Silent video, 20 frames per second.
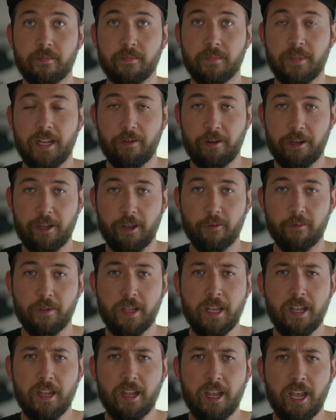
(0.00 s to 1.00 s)
There we go.
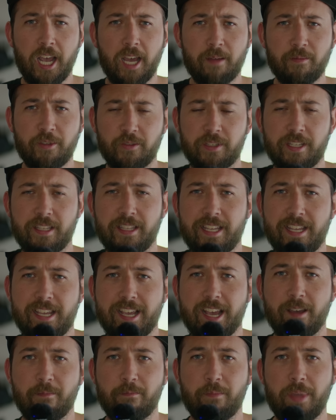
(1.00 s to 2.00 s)
I'm using the
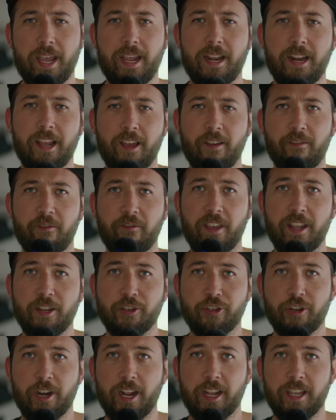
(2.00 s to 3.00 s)
uh, beta face
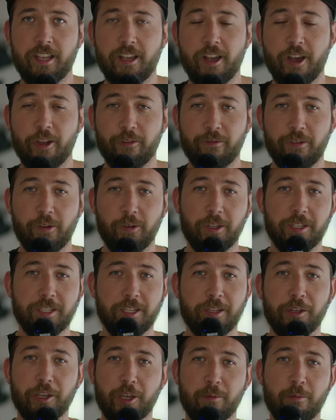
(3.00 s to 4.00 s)
tracking autofocus
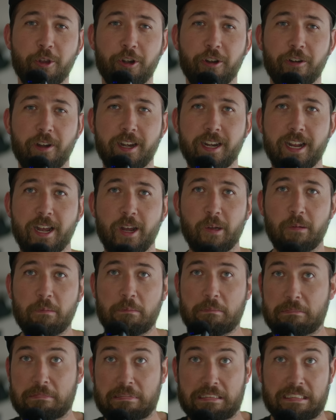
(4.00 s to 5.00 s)
on the Komodo right now.
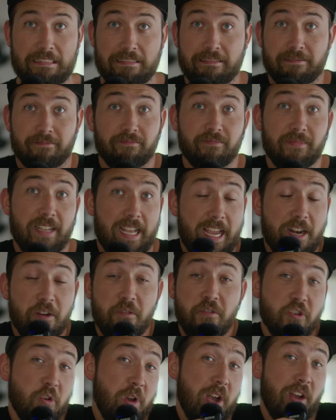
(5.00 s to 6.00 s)
I
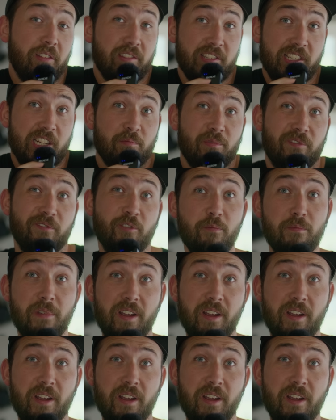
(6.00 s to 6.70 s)
don't know how it's gonna perform.